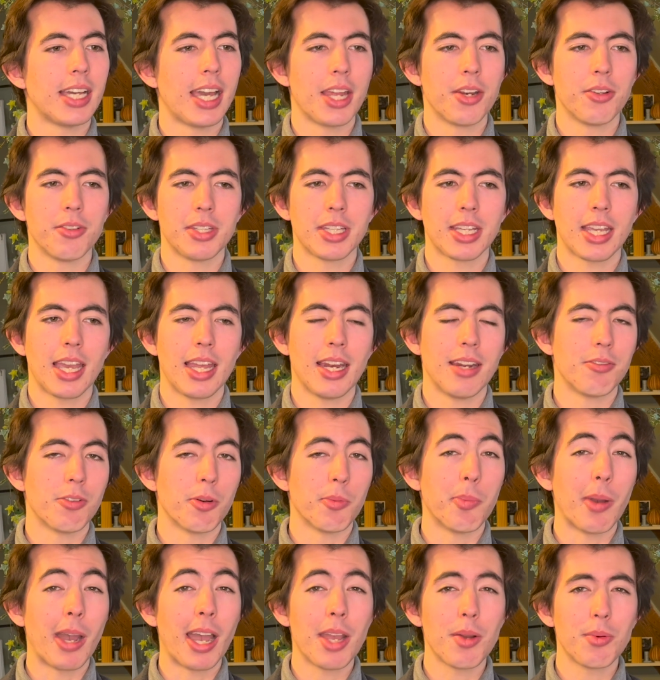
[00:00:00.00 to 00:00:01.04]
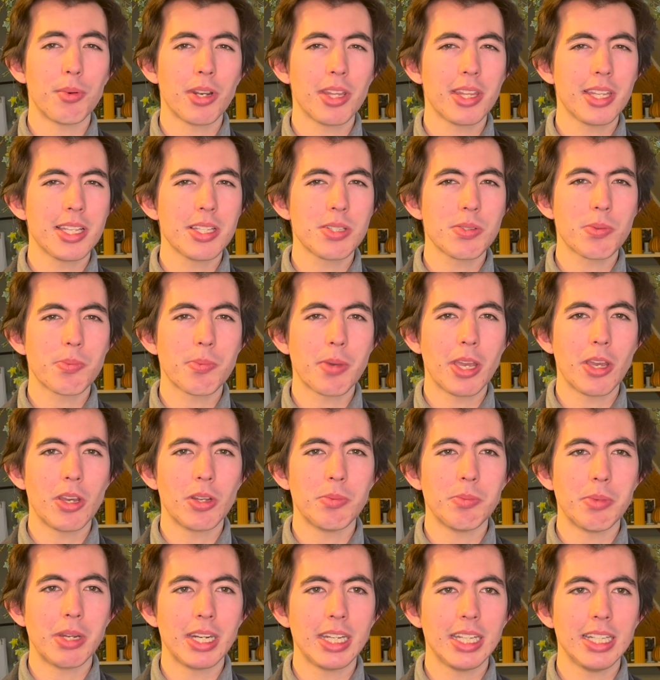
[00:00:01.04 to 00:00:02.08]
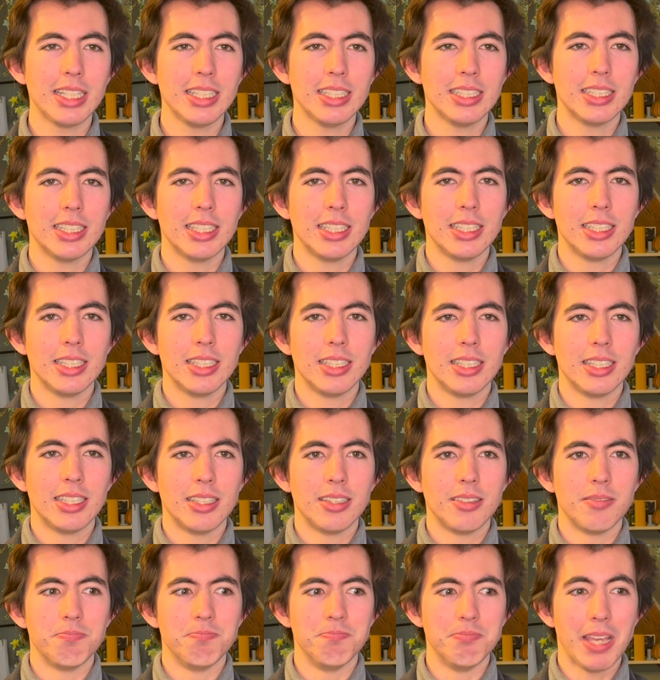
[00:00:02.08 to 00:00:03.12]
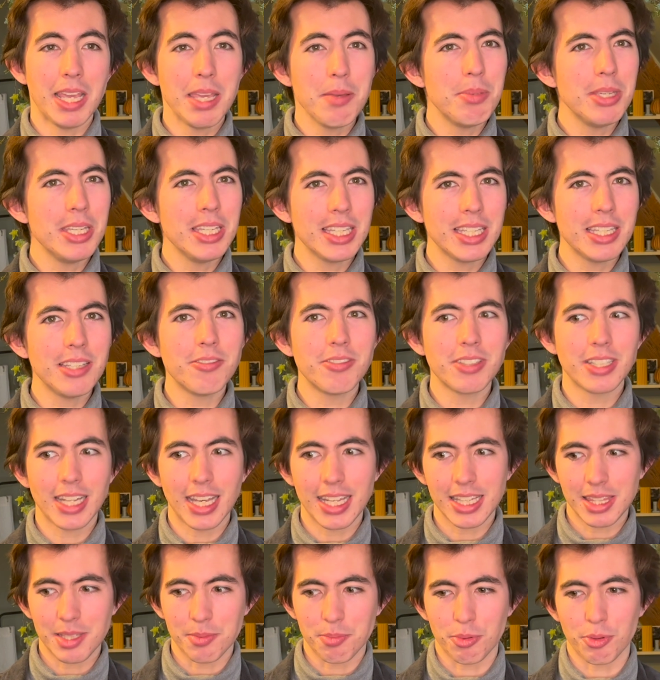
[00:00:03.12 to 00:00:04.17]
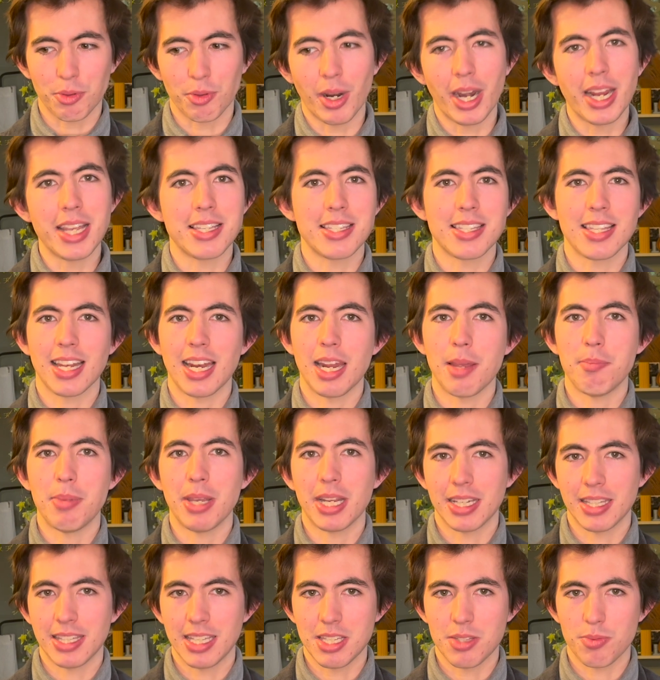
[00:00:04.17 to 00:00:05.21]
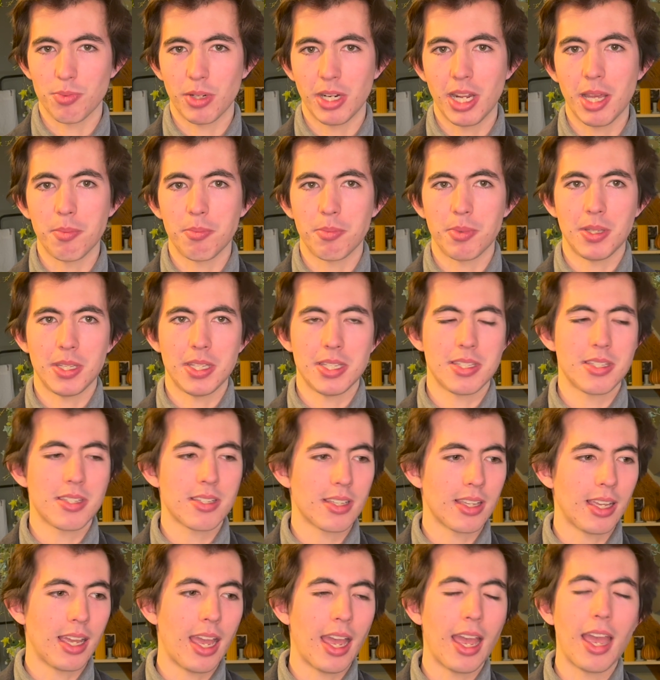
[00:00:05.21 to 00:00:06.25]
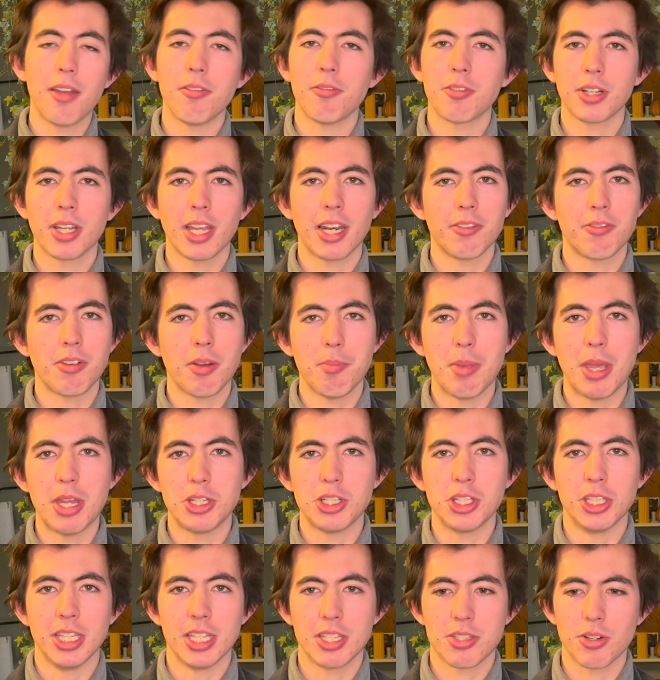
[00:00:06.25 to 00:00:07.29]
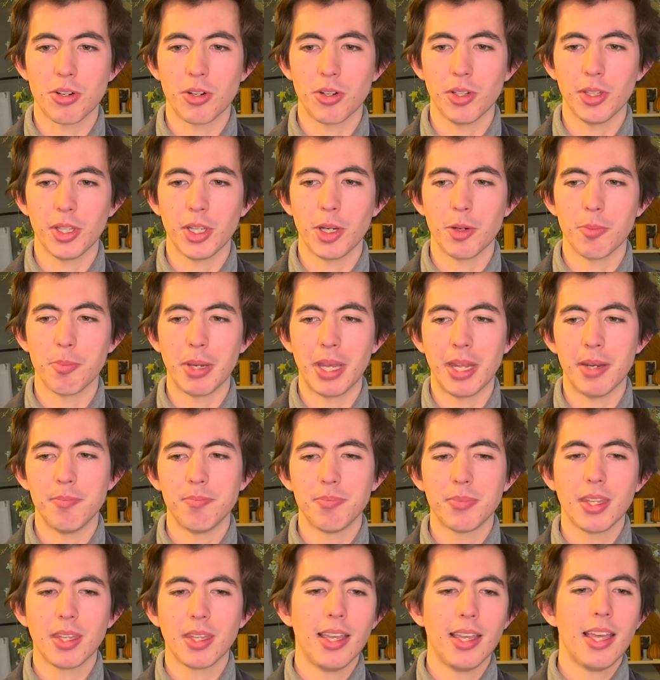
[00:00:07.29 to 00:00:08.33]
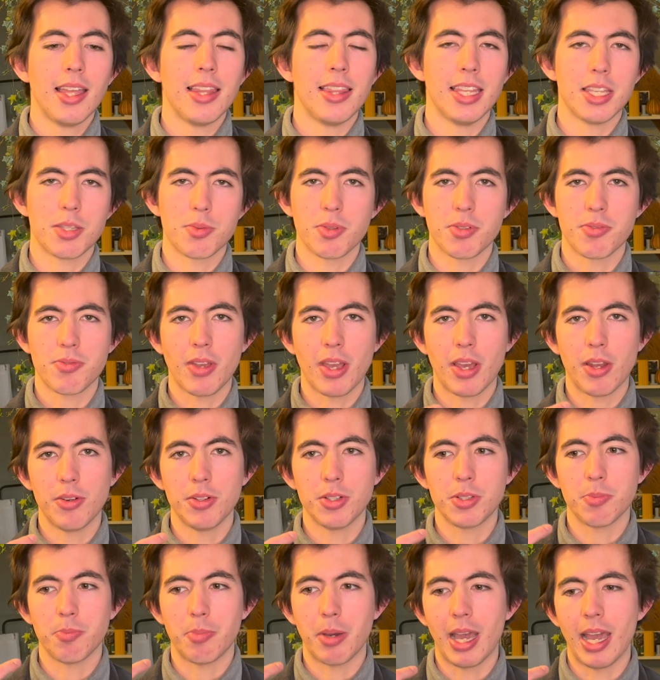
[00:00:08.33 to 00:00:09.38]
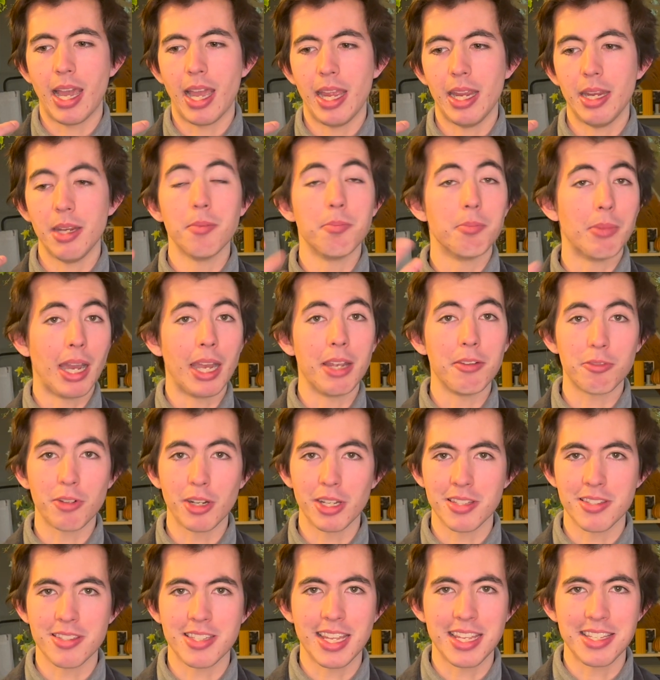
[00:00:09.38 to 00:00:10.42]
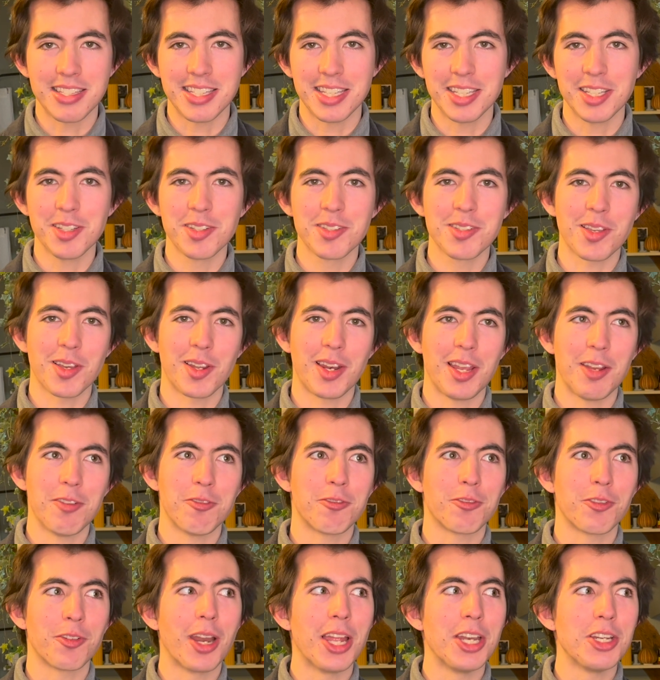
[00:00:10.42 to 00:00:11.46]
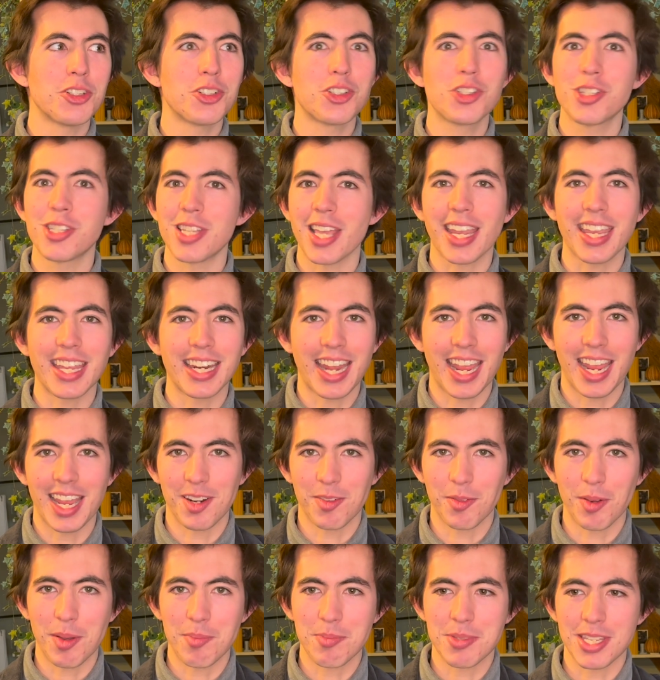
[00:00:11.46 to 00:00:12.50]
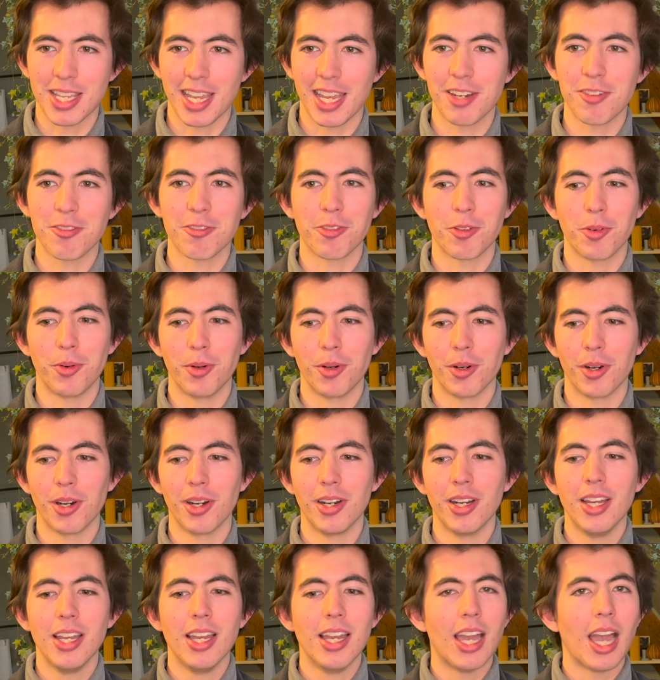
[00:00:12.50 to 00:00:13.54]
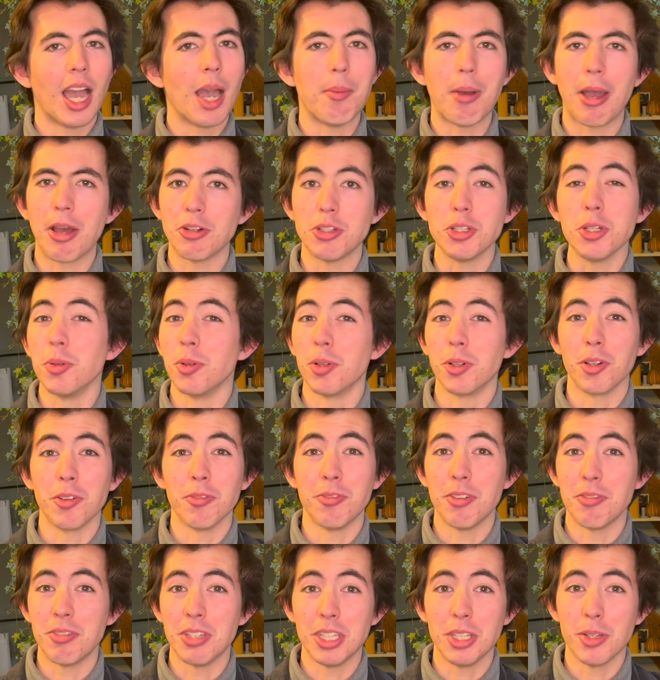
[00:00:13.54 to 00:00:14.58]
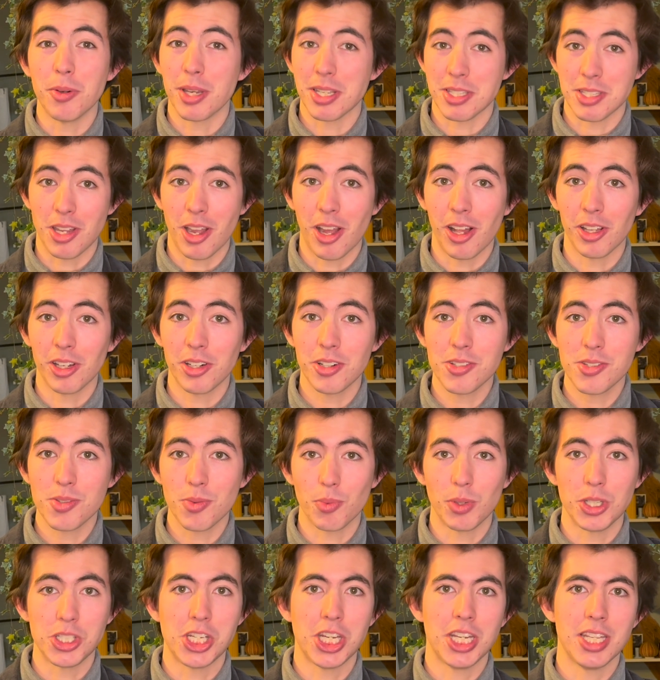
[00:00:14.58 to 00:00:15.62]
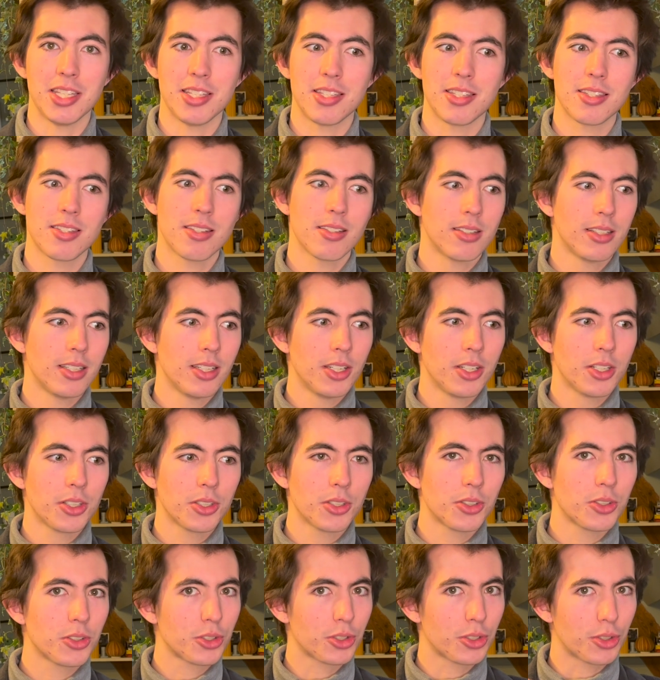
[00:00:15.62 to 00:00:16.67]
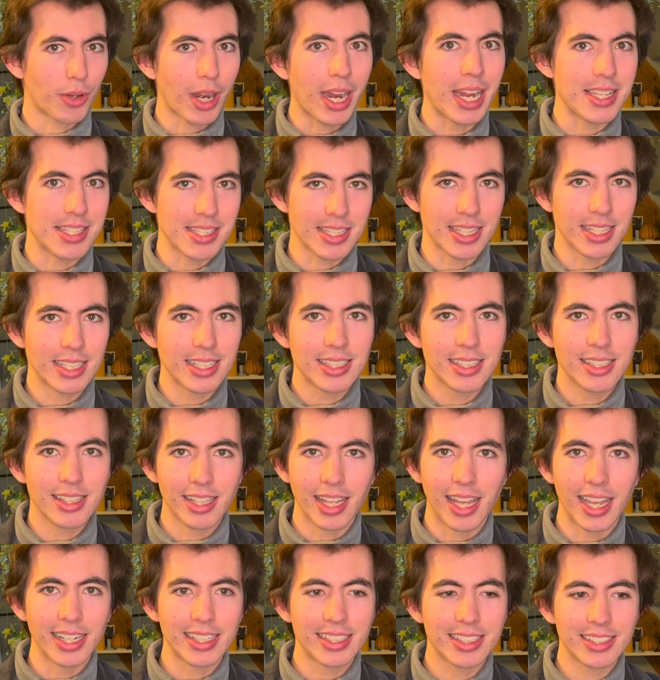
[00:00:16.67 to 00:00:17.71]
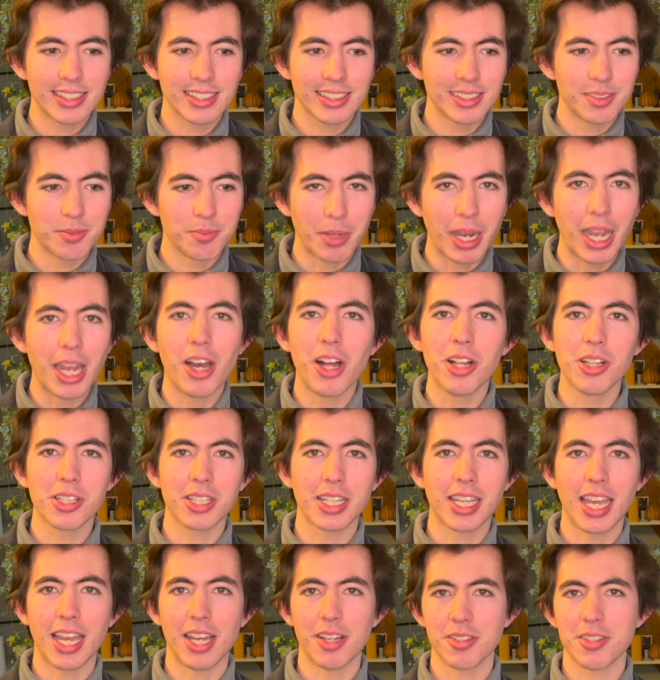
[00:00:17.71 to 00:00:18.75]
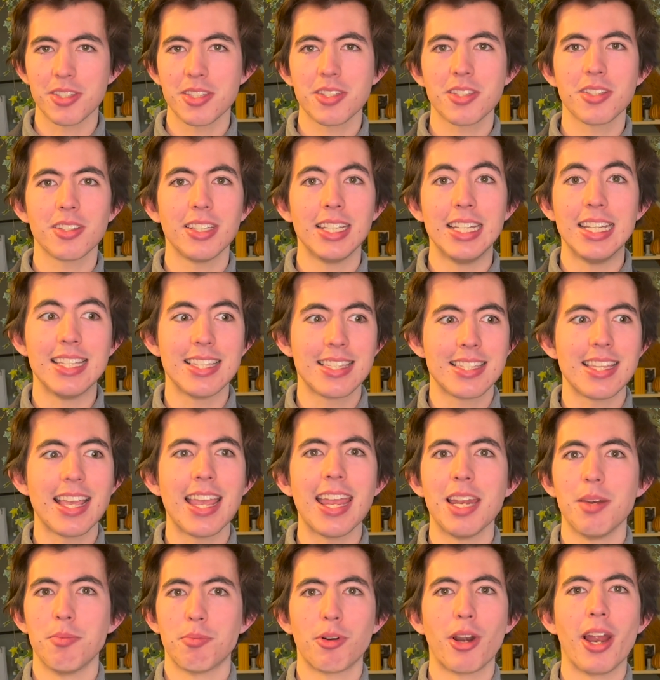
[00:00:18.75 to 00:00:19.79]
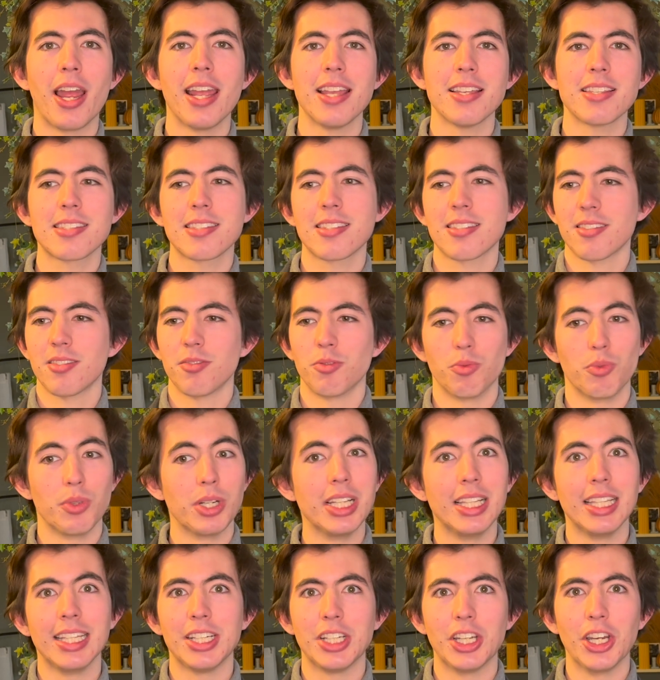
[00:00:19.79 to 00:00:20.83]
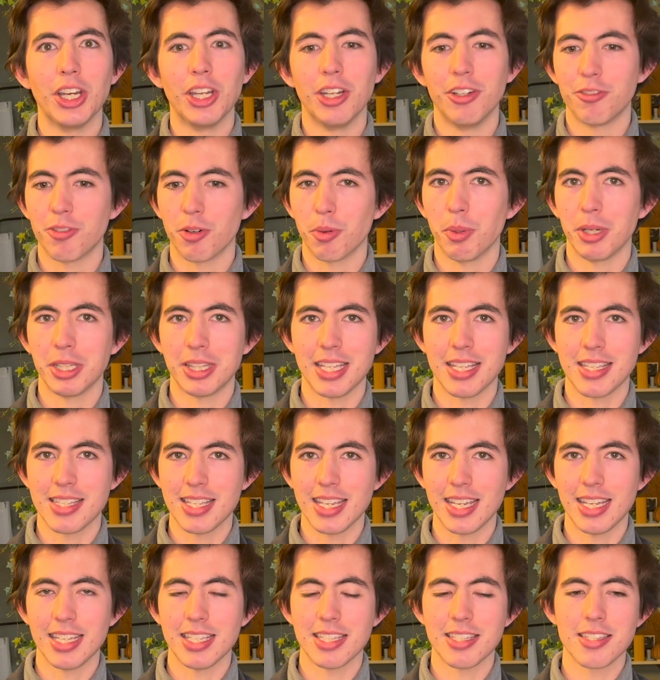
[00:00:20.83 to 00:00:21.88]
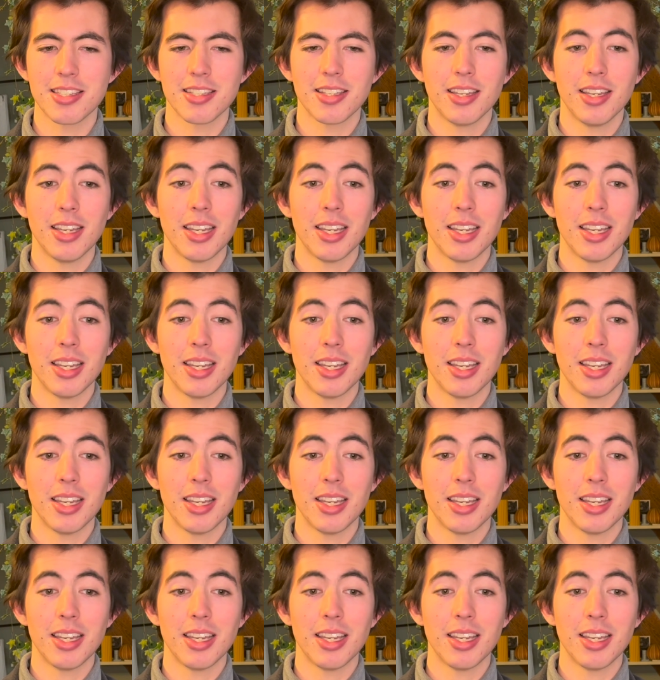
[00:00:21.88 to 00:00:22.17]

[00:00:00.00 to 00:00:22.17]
I don't think I'd ever buy one of these with my own money. Maybe even at the price that I picked this one up is. I forget if I mentioned this earlier, but this was found by my friend Stacey Hills on a French secondhand website for about $250, which is crazy. Like, by all accounts, insane price. Really good for what this is.